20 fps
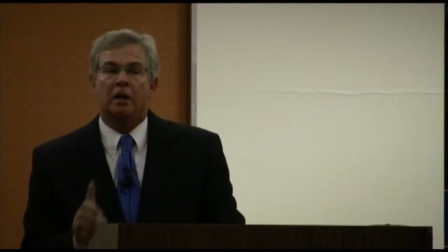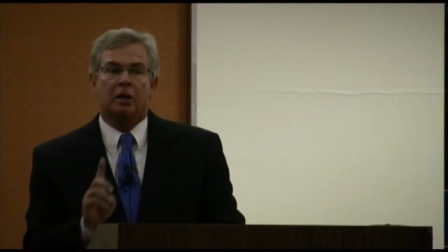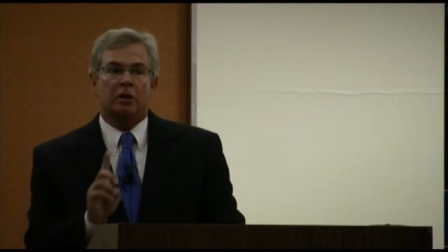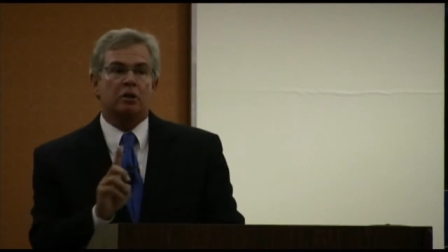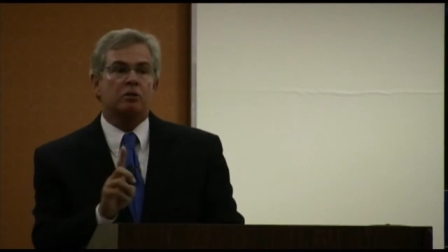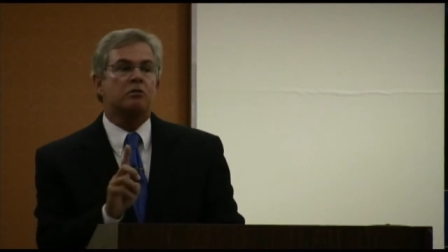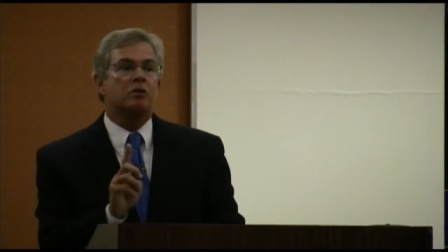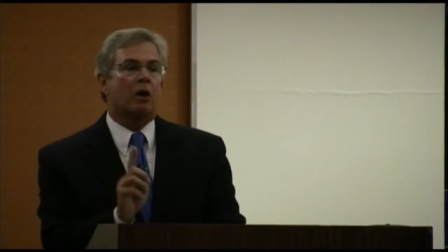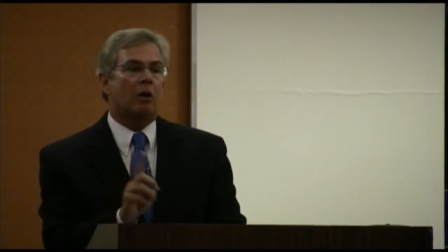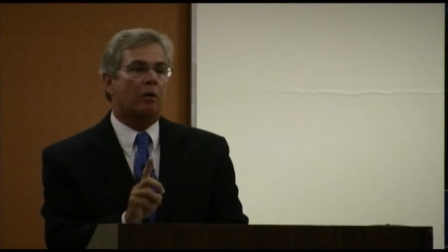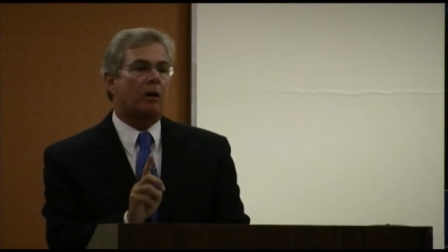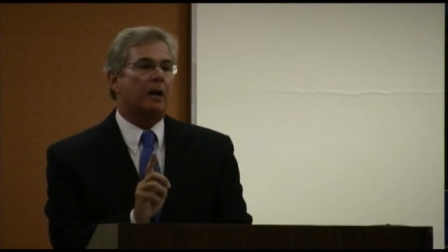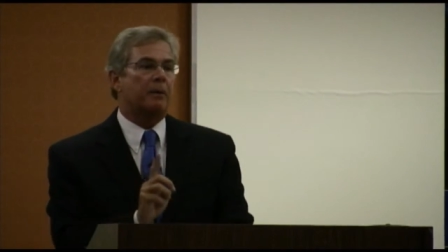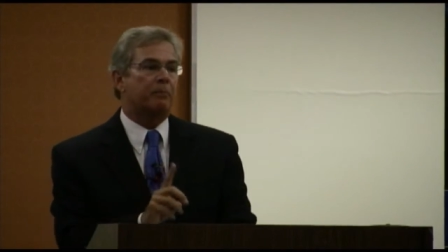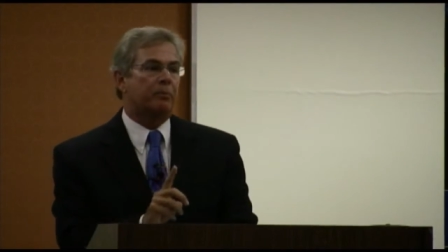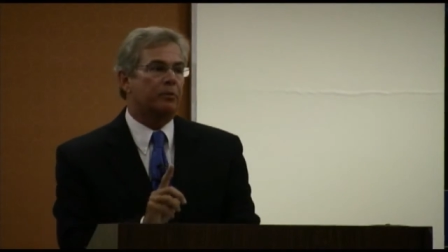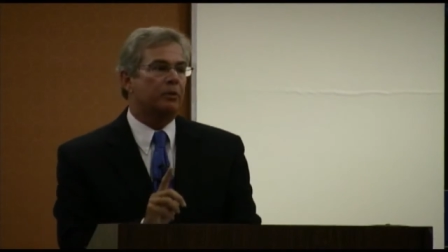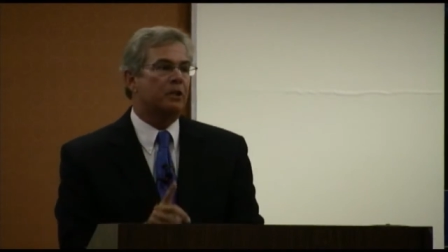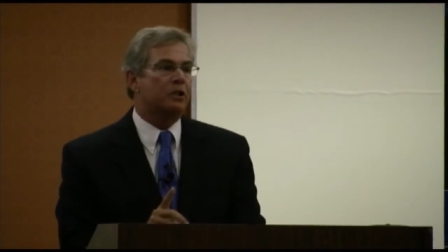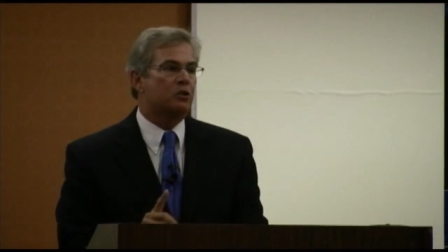you know I
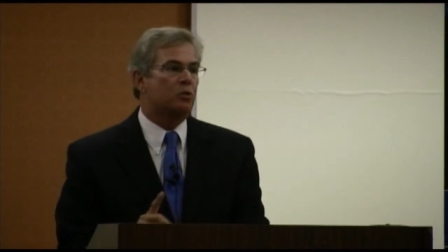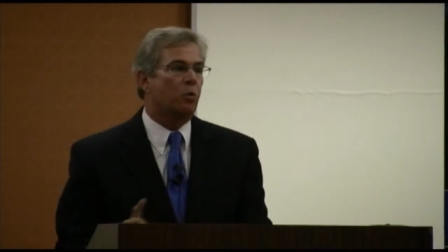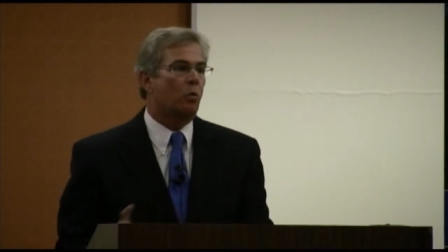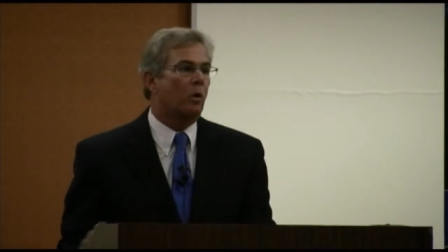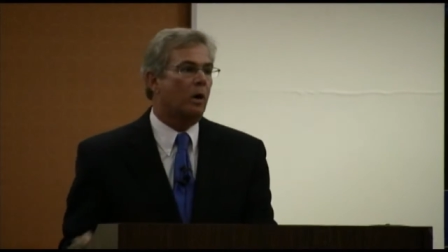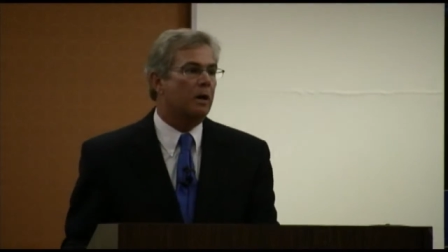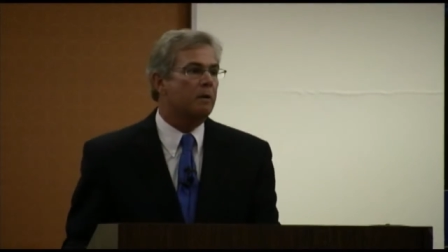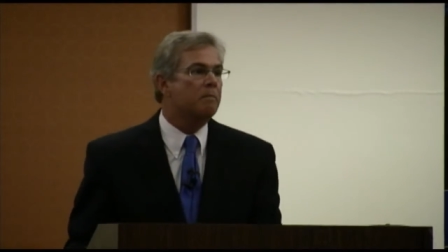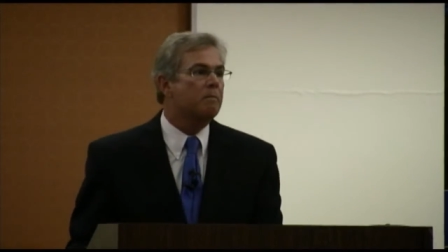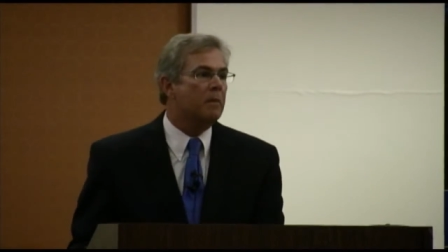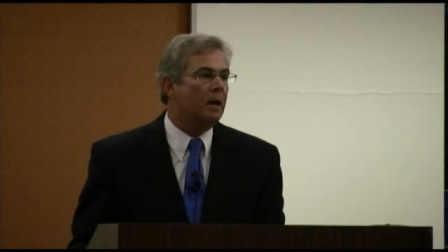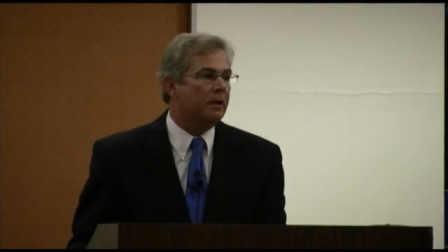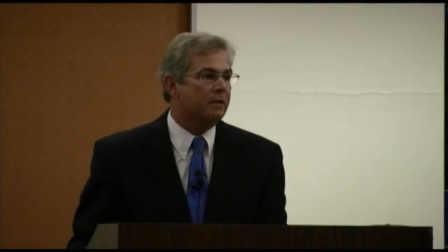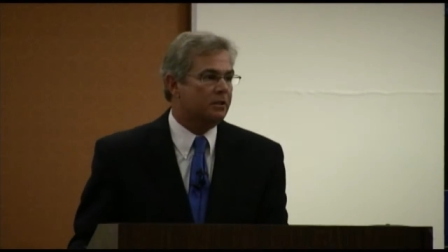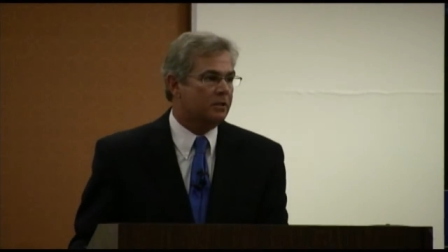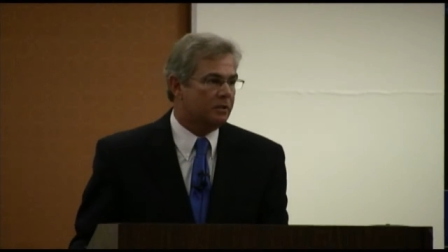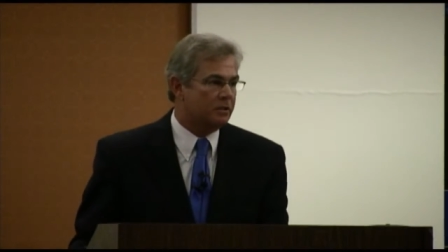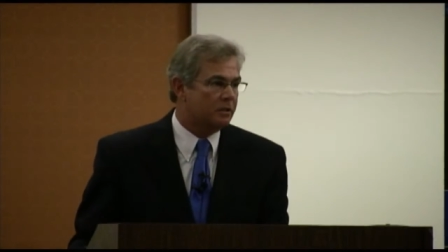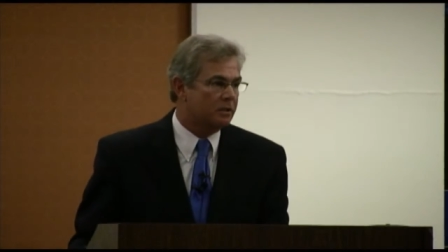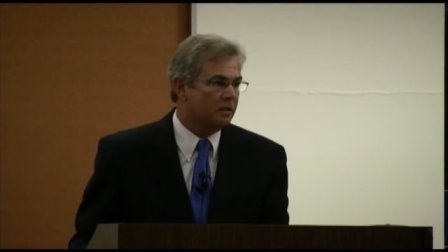preach one
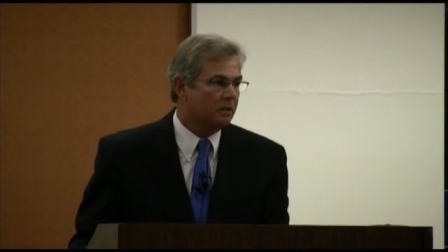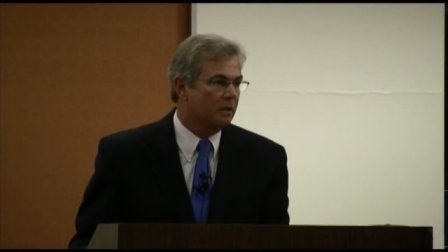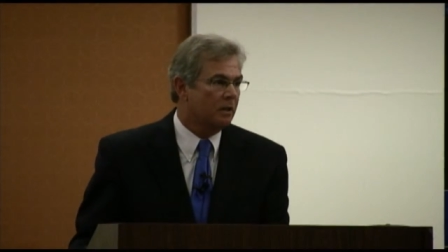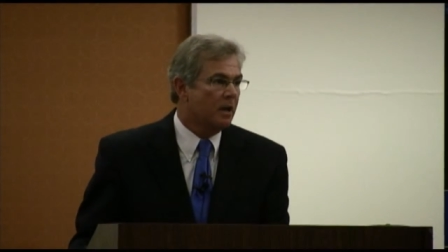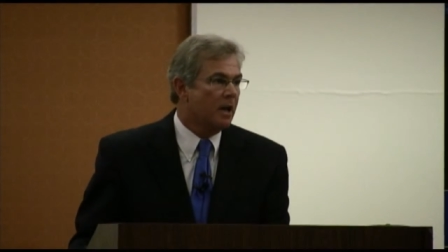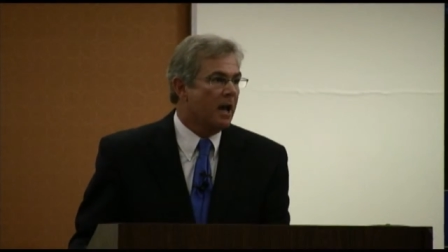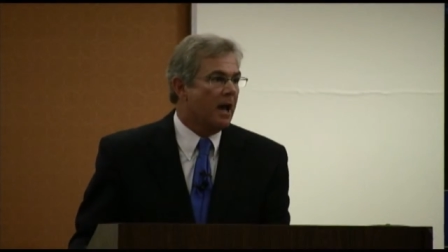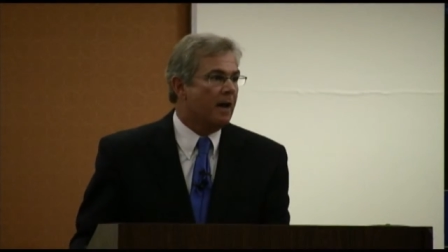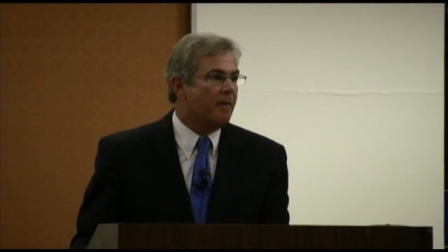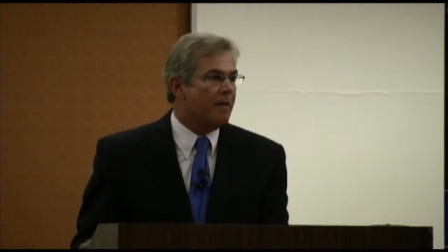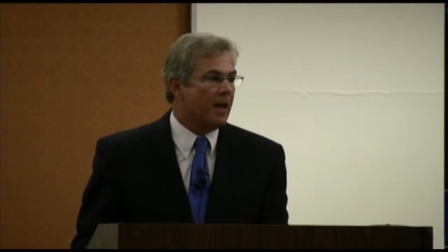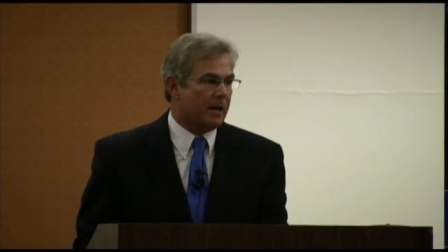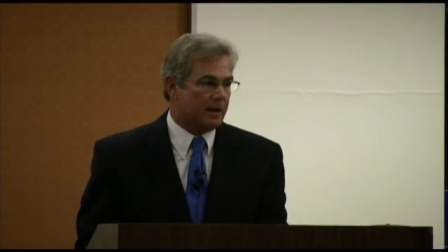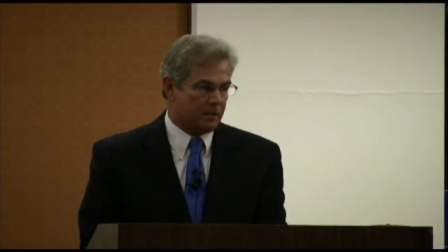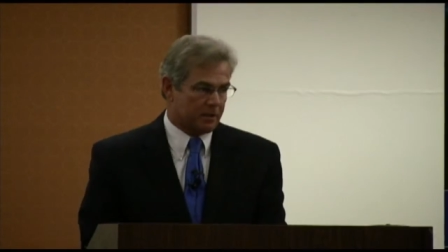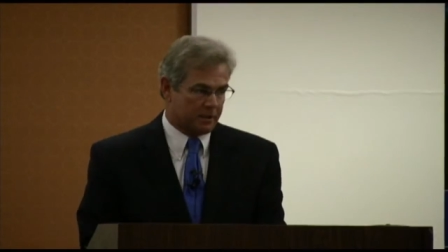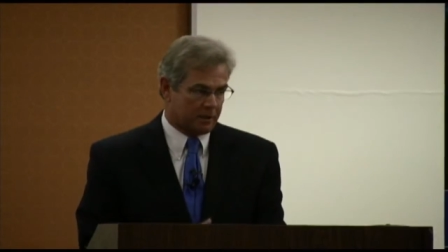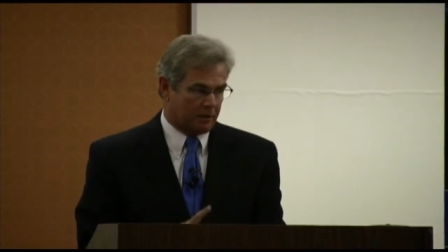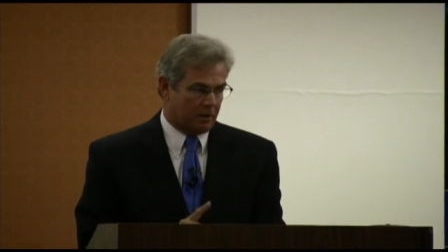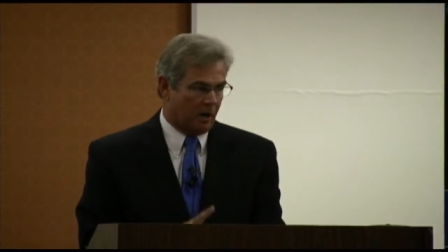message and that
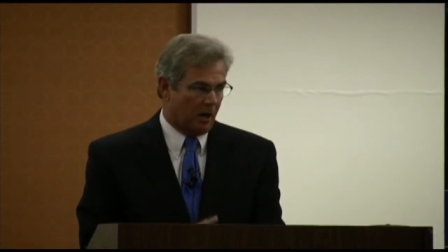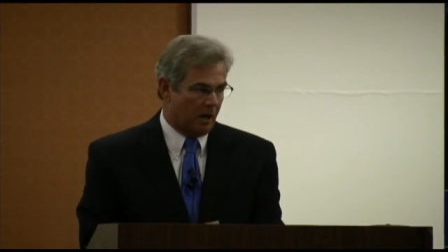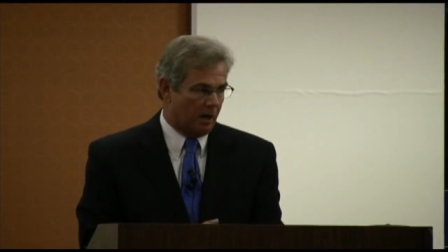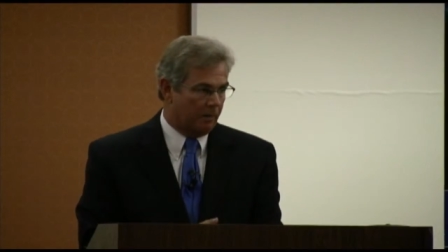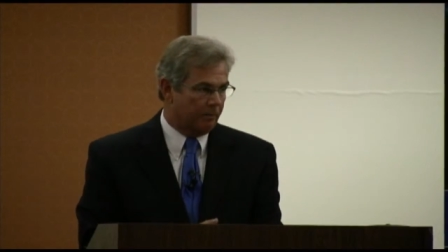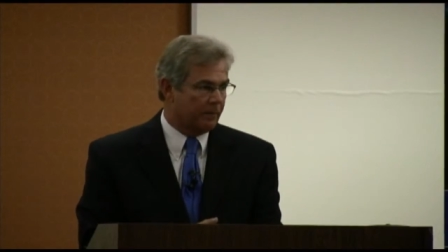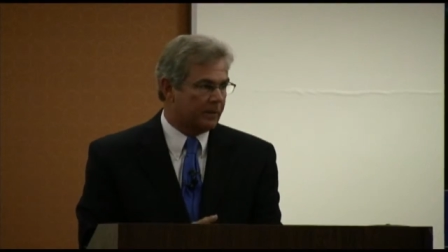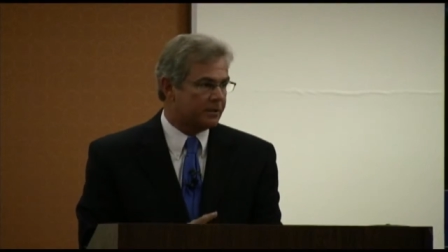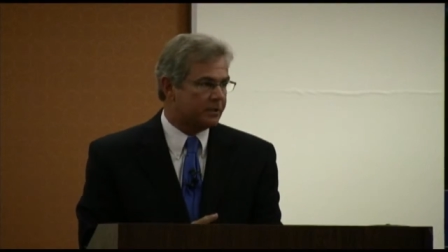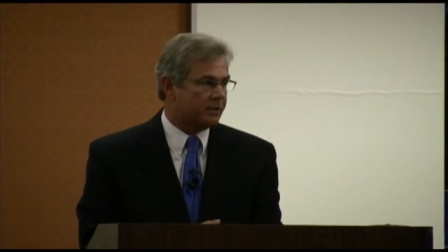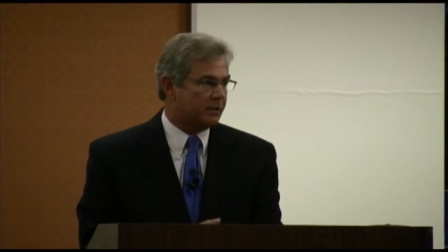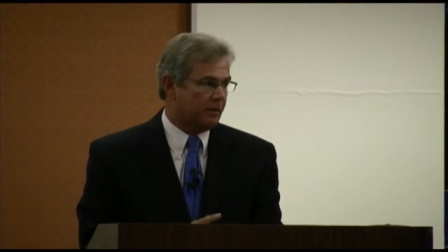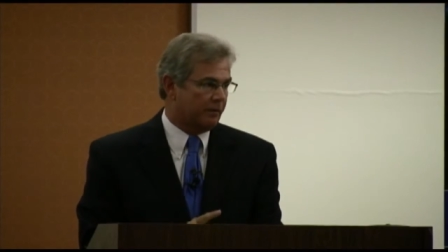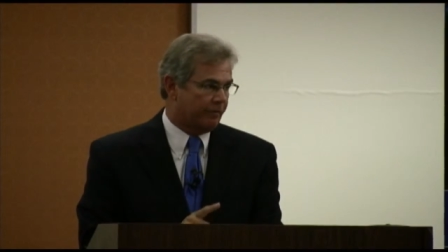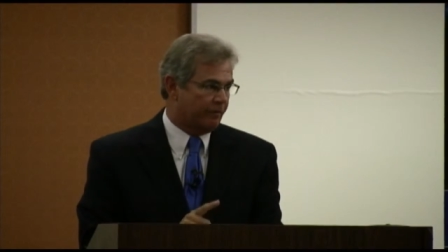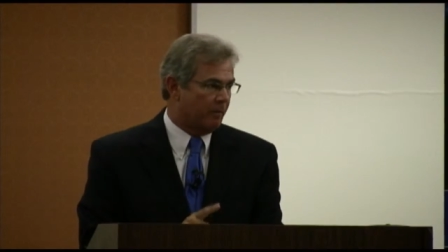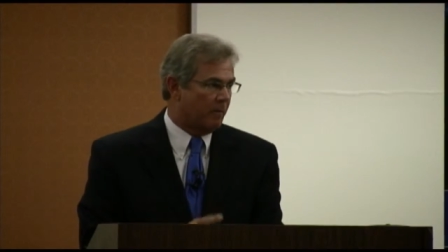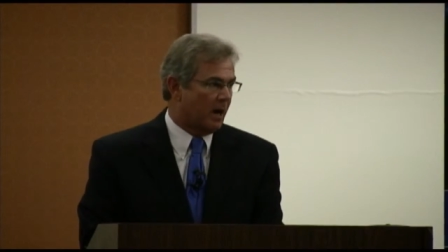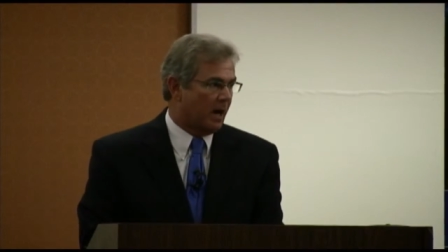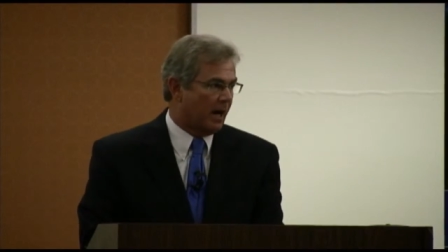is calmness
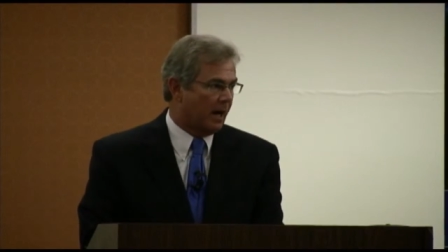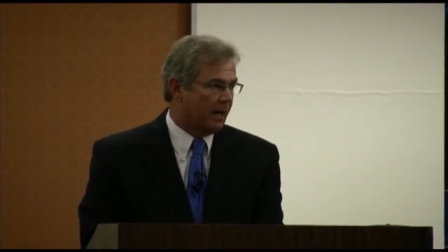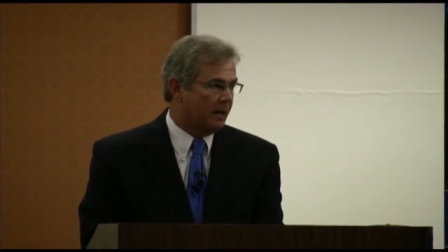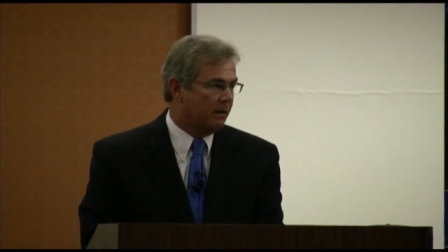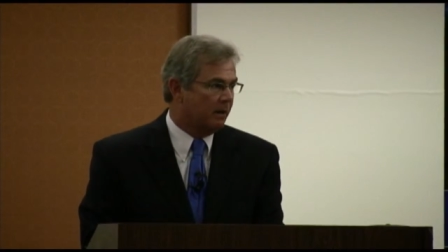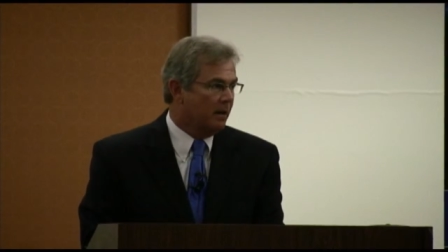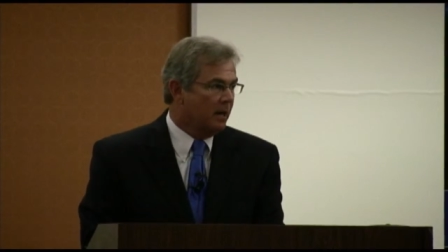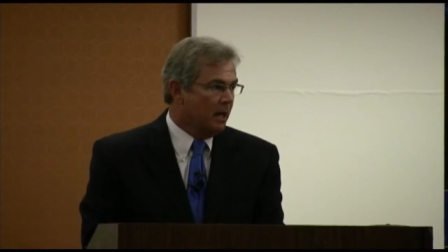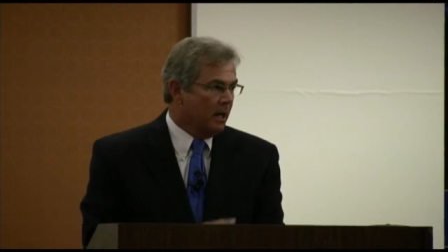of mind.